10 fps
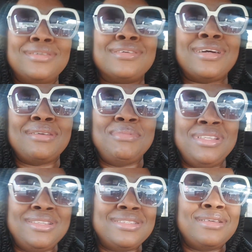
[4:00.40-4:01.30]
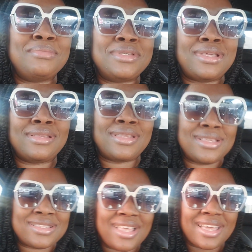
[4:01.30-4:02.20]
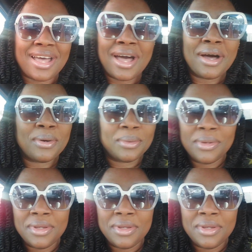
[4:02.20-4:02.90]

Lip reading: crime in the same sentence. Like, how